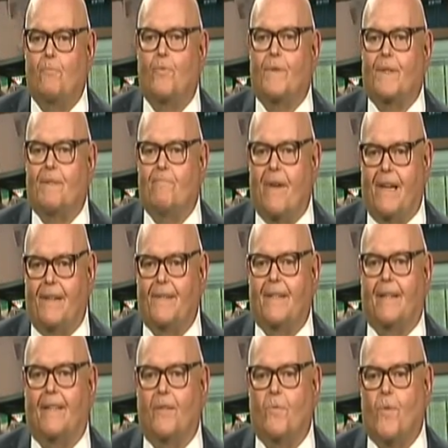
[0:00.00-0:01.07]
was
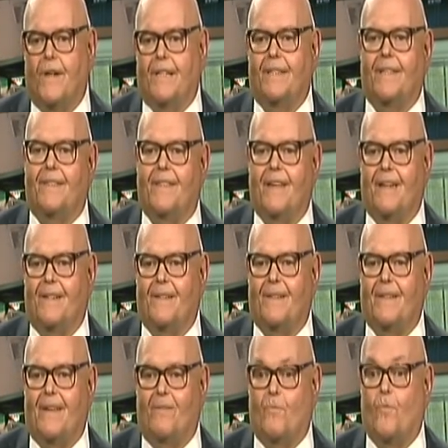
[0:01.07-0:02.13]
basically one of the things
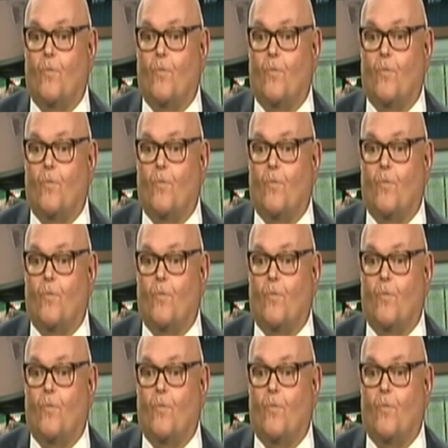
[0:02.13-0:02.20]
that